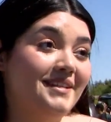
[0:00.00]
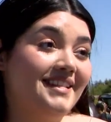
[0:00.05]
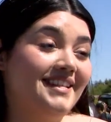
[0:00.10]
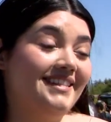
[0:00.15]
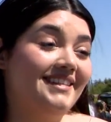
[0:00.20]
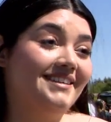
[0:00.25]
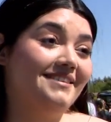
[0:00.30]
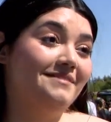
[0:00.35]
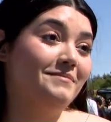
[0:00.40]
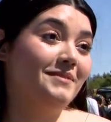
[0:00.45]
see
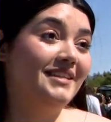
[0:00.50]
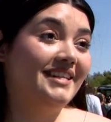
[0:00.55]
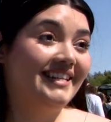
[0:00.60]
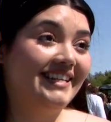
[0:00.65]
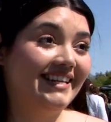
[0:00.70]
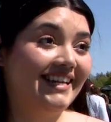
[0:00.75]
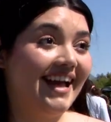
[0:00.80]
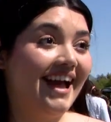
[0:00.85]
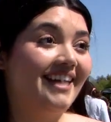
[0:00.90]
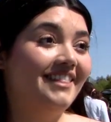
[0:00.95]
the
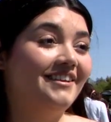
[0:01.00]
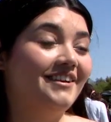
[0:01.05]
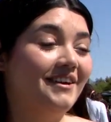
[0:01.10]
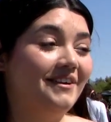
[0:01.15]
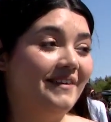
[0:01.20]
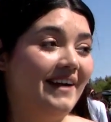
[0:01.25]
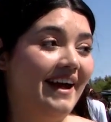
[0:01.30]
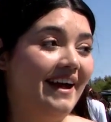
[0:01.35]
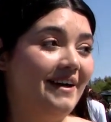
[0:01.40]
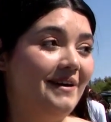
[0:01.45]
community
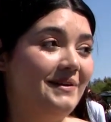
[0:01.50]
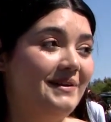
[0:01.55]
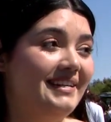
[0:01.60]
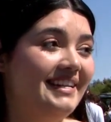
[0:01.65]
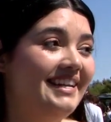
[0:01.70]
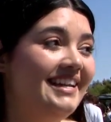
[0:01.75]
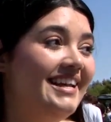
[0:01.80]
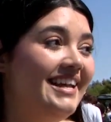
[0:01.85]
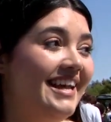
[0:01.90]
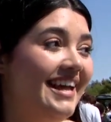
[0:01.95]
gather around
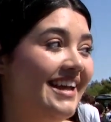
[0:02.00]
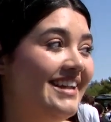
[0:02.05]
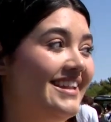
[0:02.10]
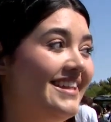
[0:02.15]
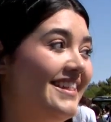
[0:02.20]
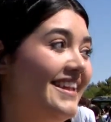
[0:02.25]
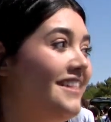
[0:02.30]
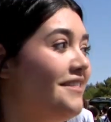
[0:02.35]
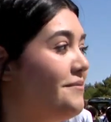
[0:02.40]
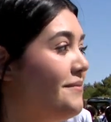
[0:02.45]
and to
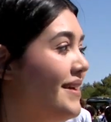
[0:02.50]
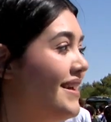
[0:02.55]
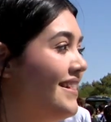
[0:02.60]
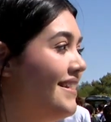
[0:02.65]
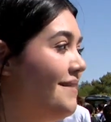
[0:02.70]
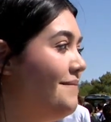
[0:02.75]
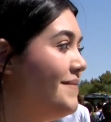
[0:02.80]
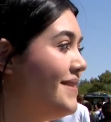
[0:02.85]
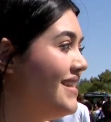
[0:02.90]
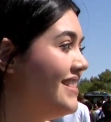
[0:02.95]
celebrate
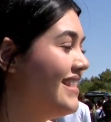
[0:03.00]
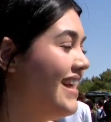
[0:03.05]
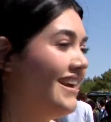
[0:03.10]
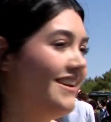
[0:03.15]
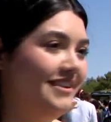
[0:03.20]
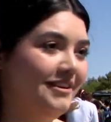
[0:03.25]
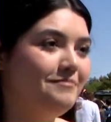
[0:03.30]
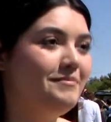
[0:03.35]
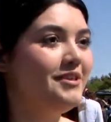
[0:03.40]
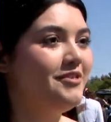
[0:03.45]
something that
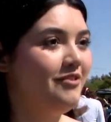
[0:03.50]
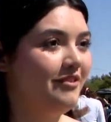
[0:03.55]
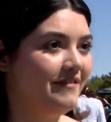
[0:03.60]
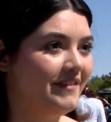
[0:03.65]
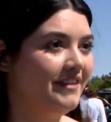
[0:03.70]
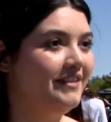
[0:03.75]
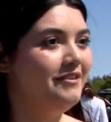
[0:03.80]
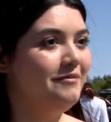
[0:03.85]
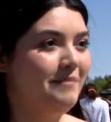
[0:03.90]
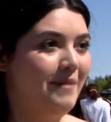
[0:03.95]
could be
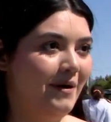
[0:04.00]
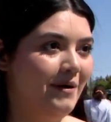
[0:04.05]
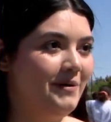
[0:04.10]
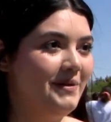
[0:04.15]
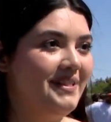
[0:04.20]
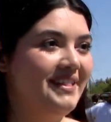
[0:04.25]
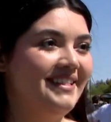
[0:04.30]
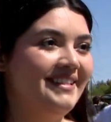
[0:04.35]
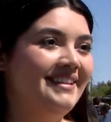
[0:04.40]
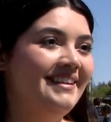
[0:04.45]
trivial to
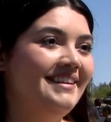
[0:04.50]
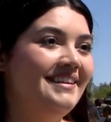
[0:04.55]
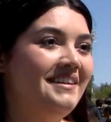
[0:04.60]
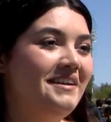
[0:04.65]
most.